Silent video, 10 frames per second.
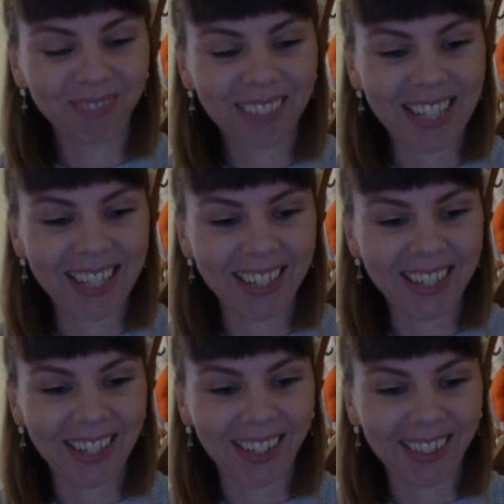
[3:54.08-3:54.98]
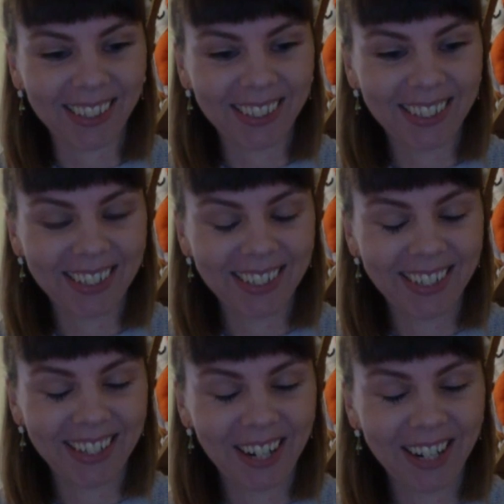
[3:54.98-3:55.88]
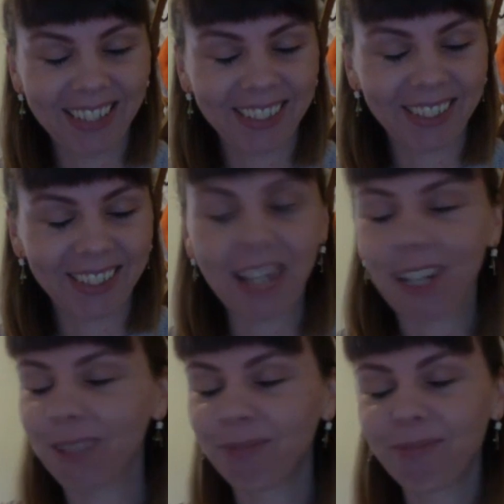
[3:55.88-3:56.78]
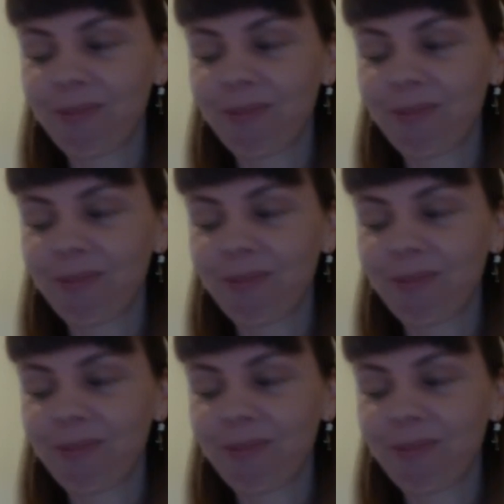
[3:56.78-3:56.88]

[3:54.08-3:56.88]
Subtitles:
it's such you hear